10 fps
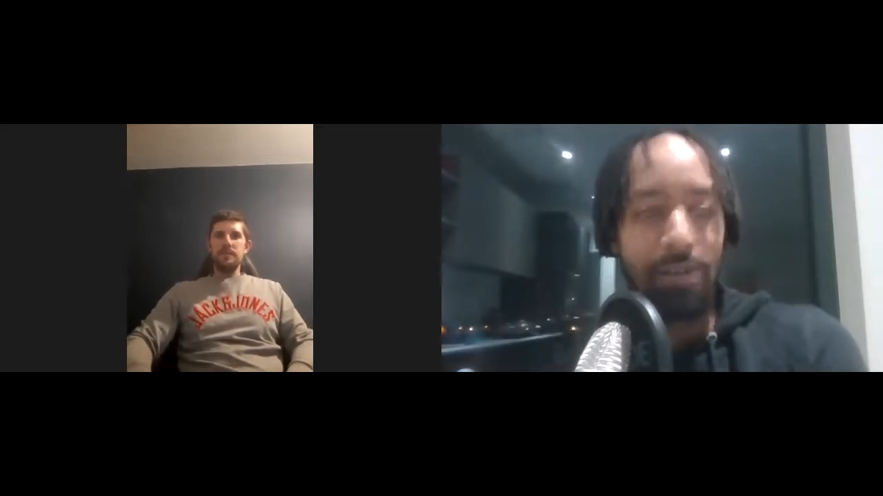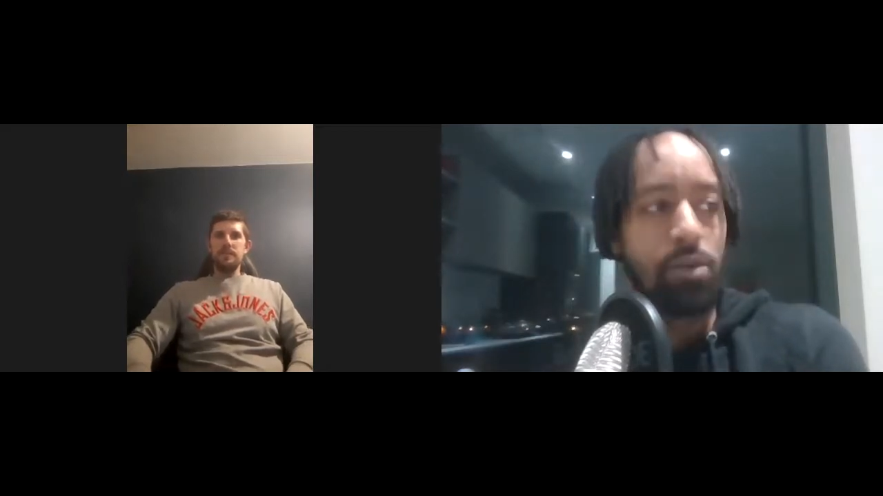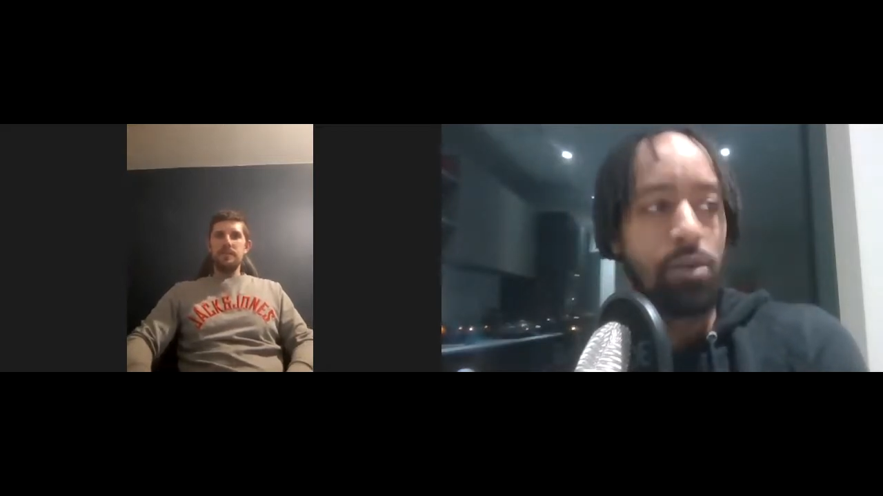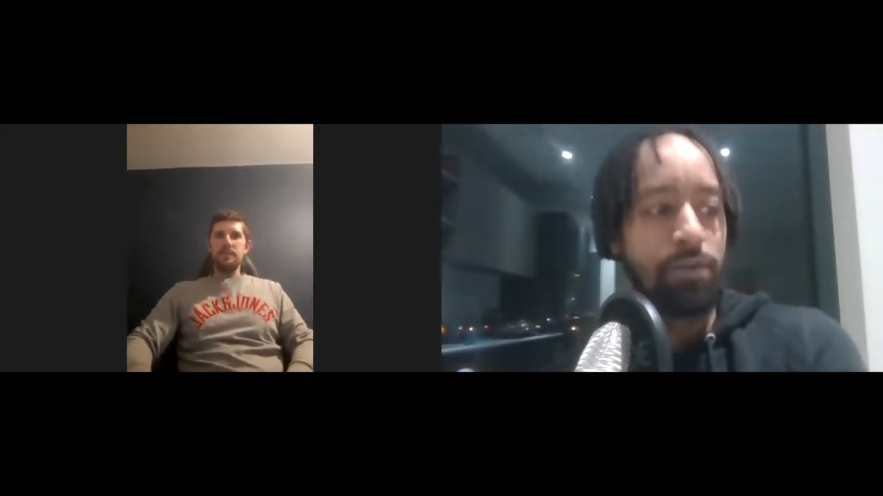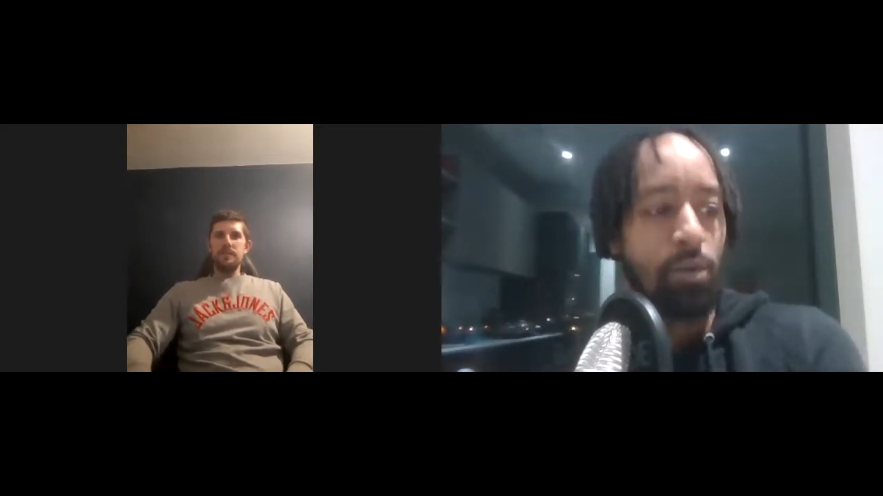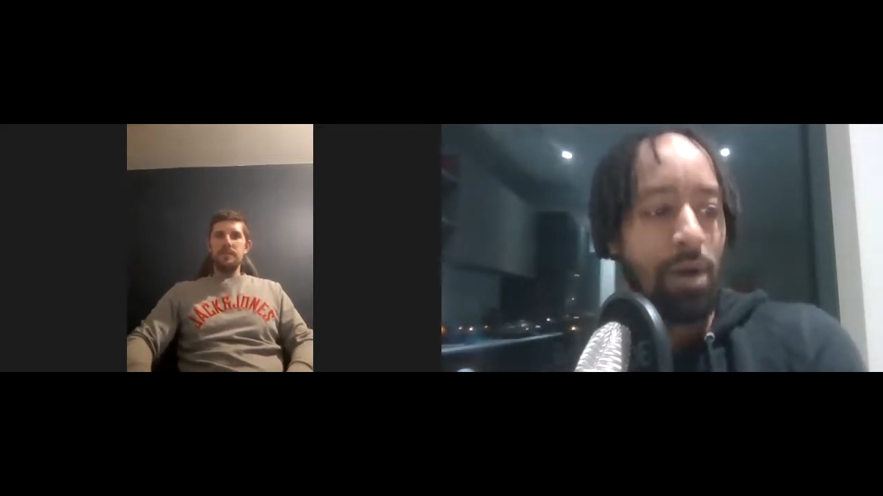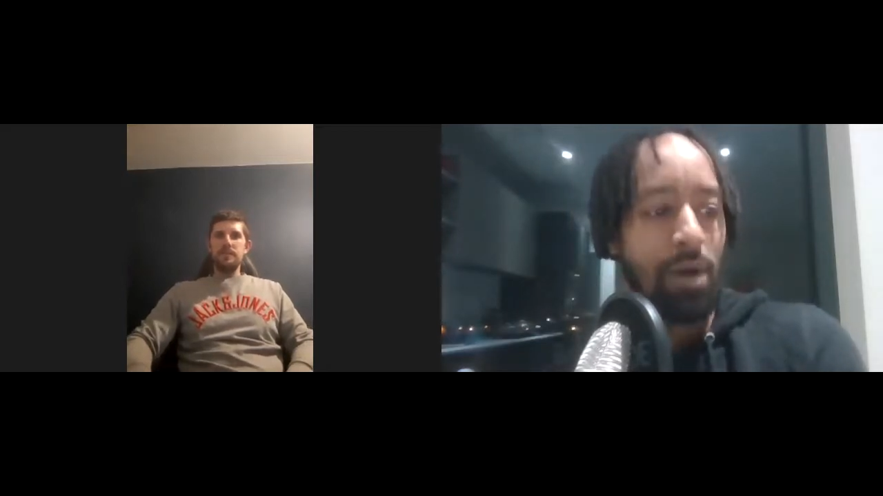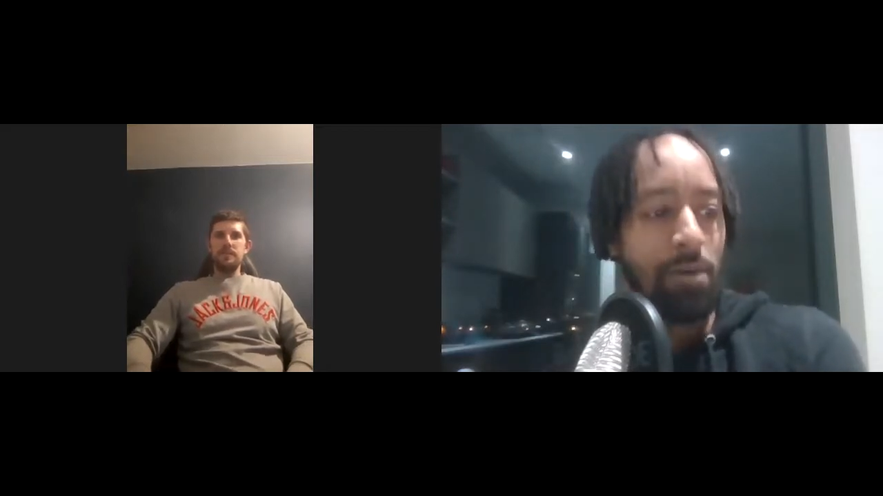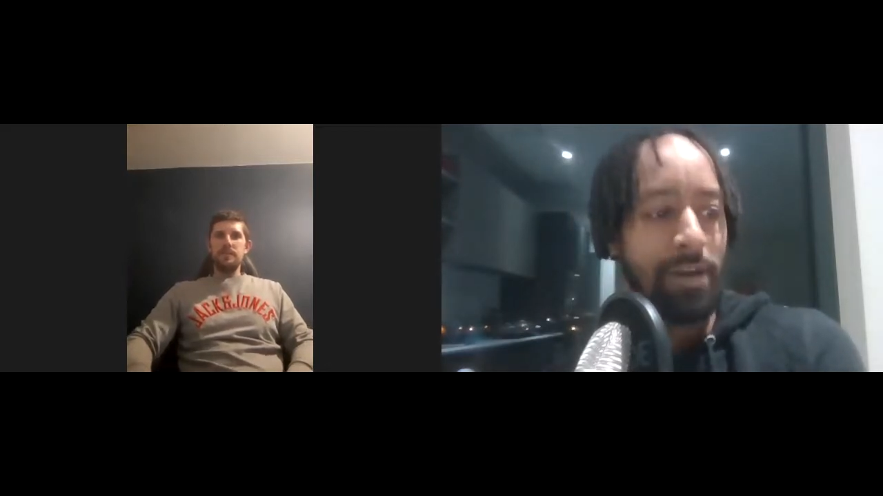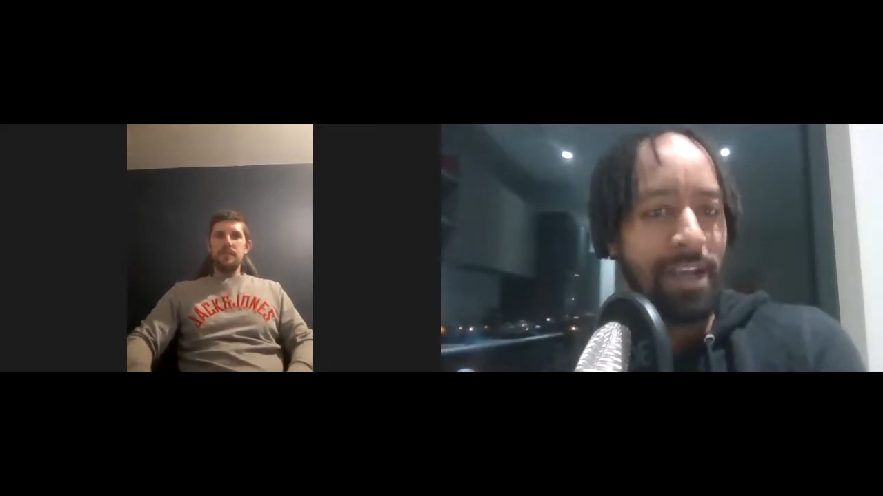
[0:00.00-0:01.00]
It was
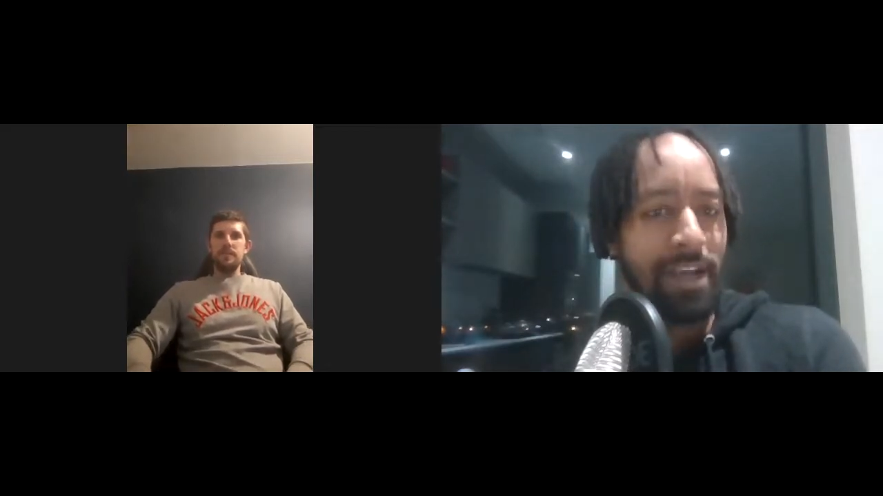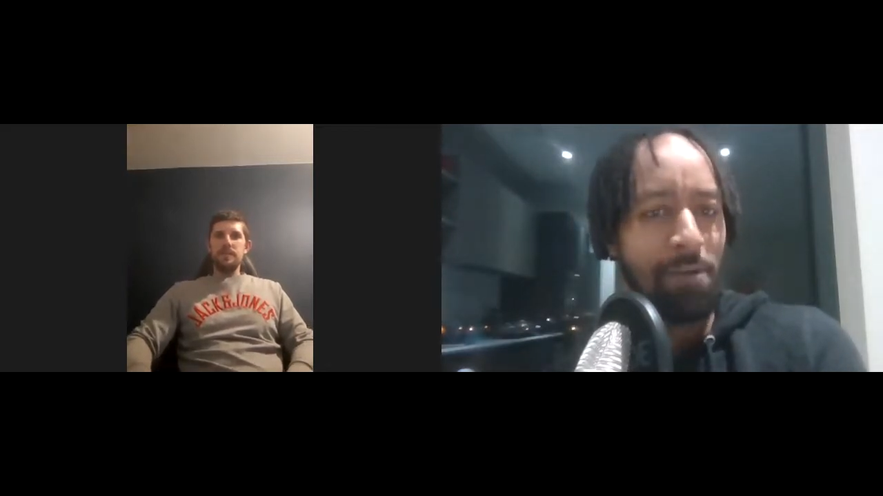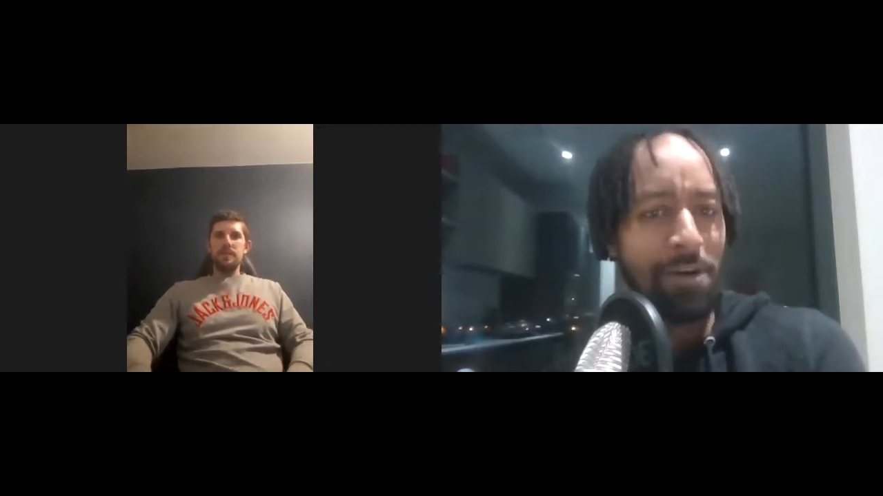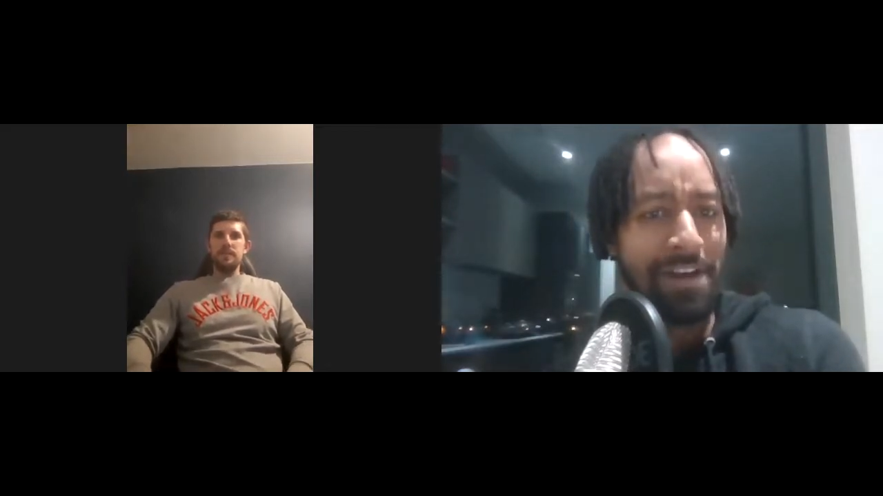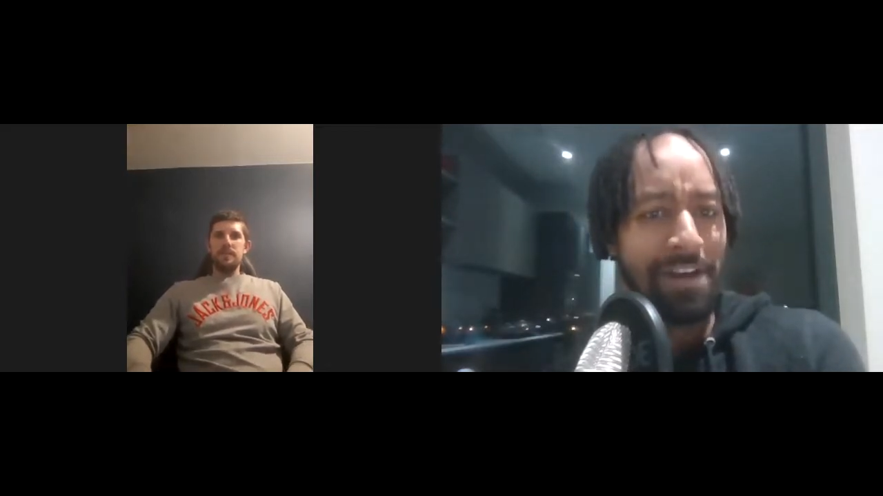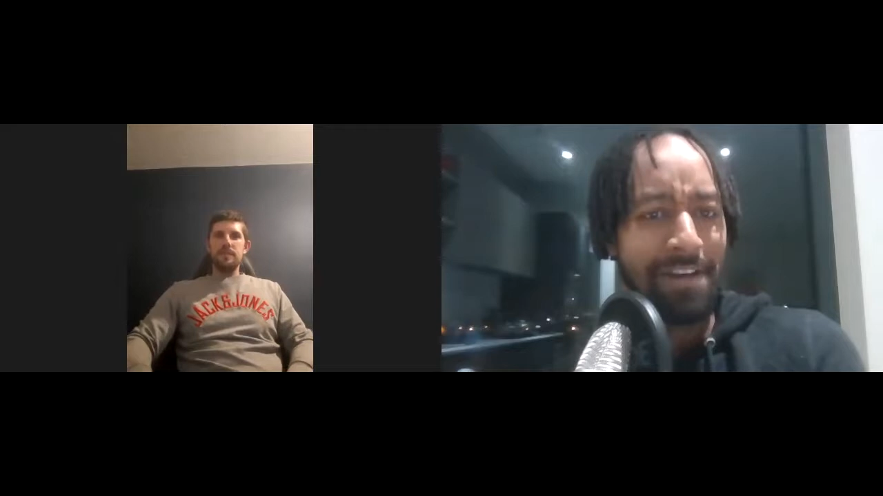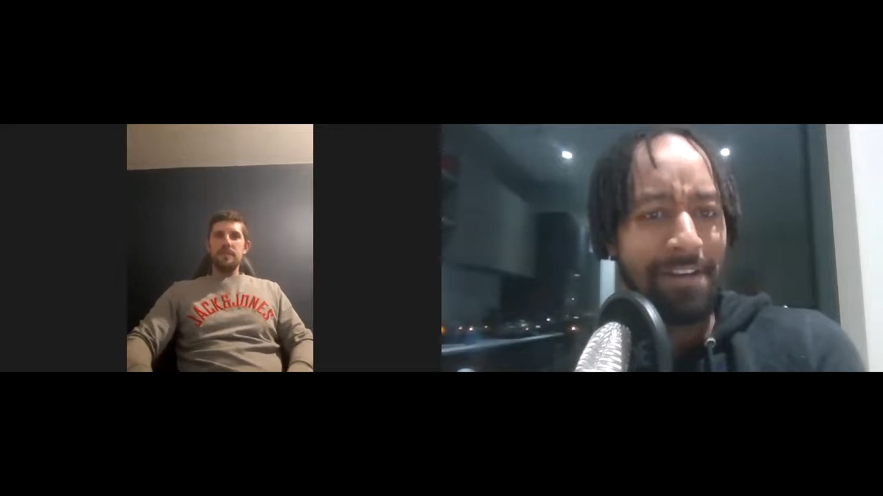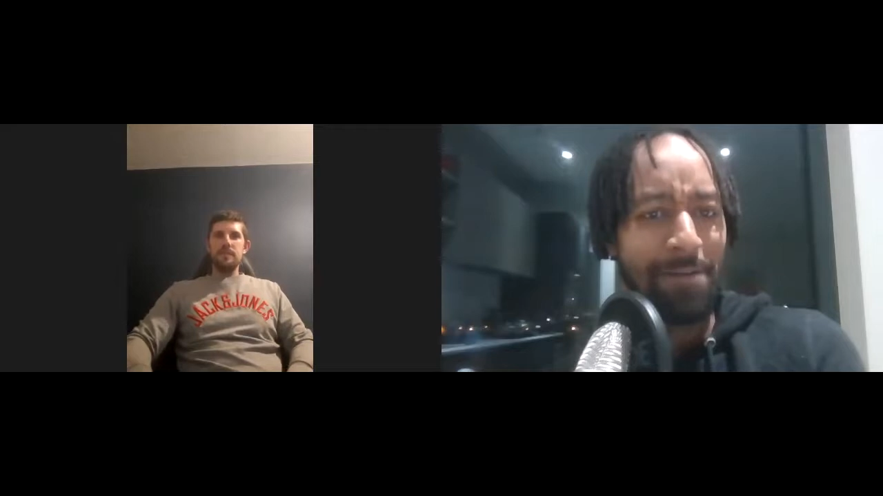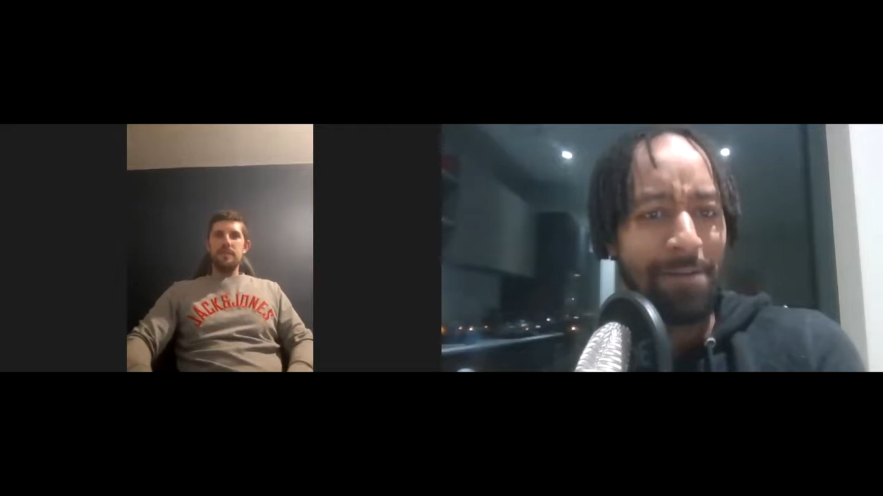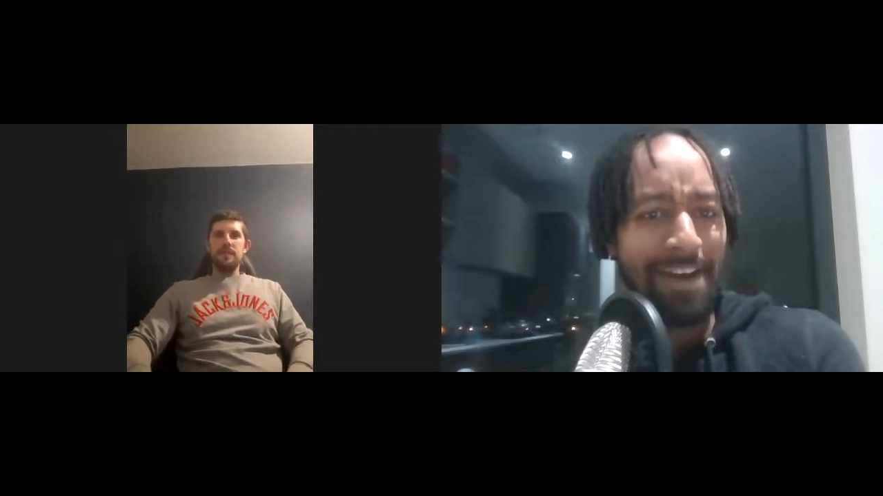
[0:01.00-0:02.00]
4-1 in the end, weren't it,
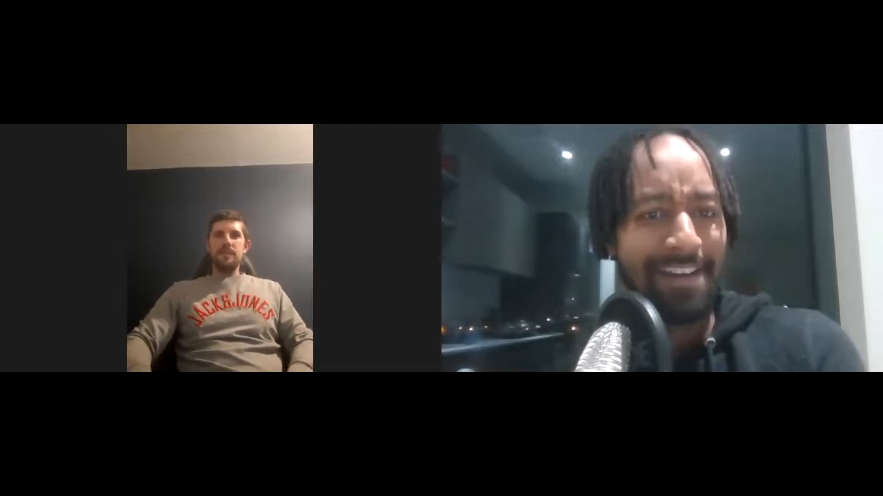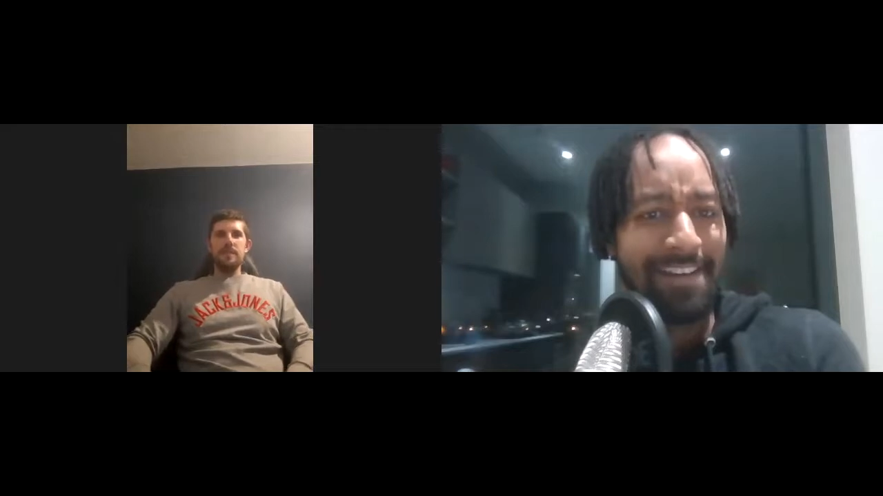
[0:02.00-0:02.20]
Wak?